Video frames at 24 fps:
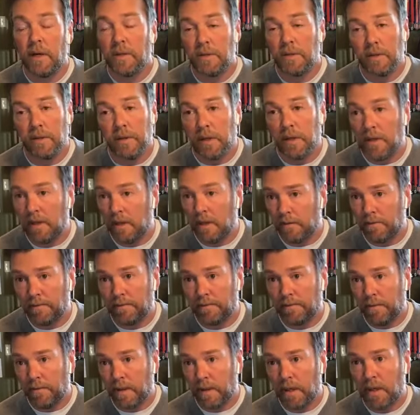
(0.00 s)
So, if
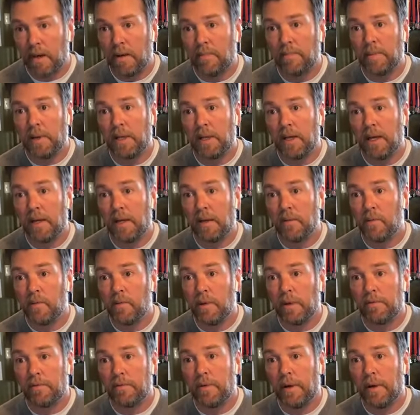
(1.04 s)
the company had
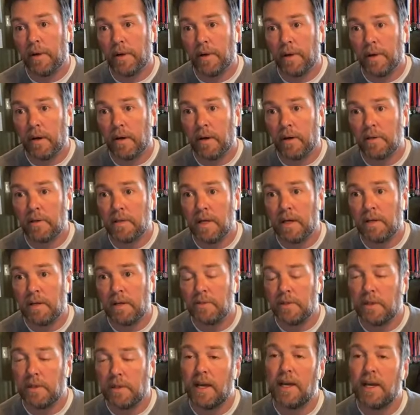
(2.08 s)
really fallen on hard
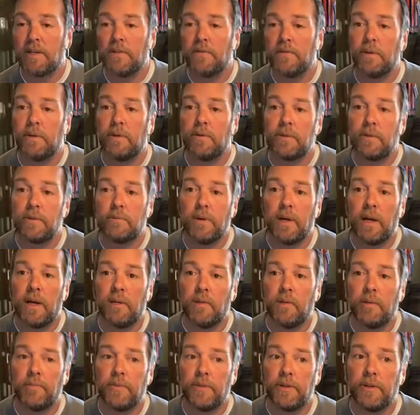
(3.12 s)
times and cash flow was a
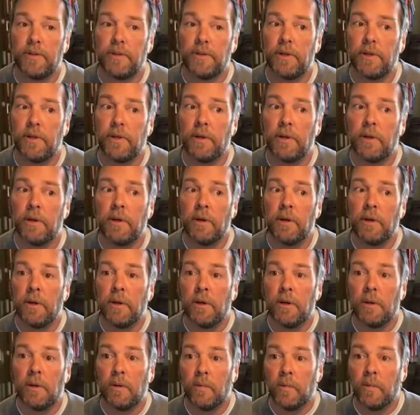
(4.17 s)
problem this year,
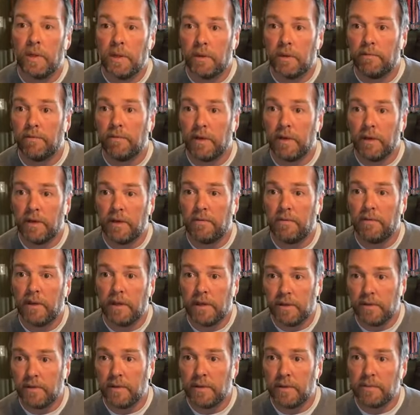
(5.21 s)
we could forgive the
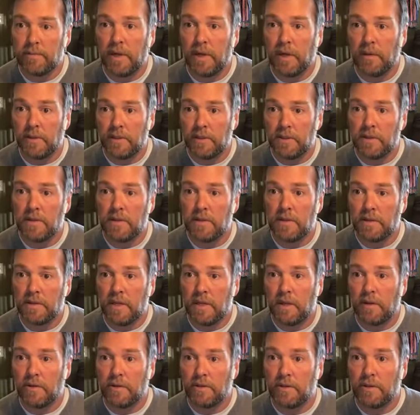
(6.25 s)
interest payments to the
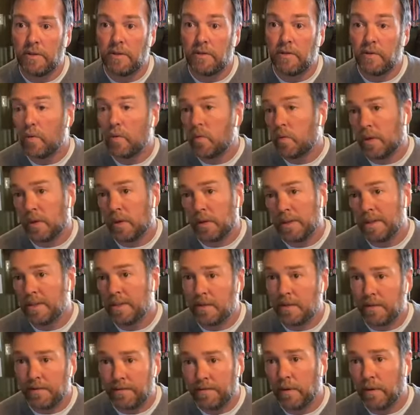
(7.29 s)
seller's notes or at
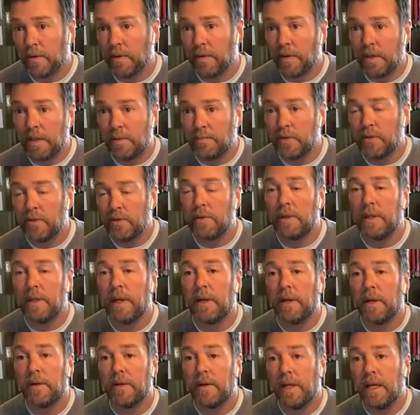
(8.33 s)
least defer them to a
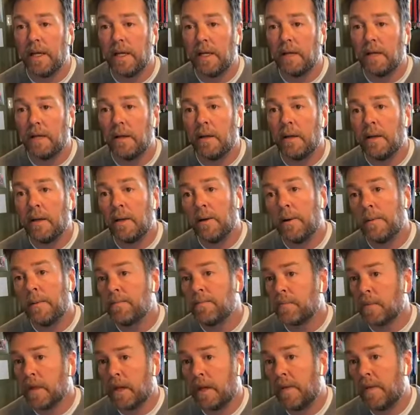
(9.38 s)
later date.
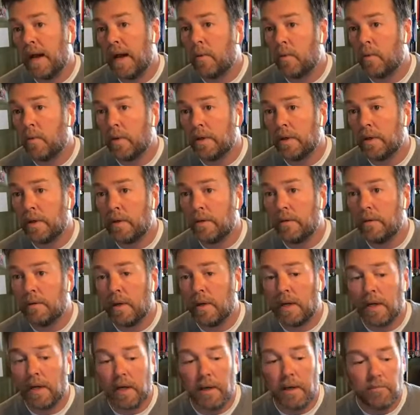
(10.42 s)
And that would
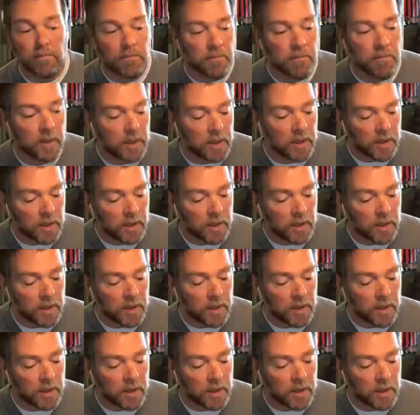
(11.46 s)
um,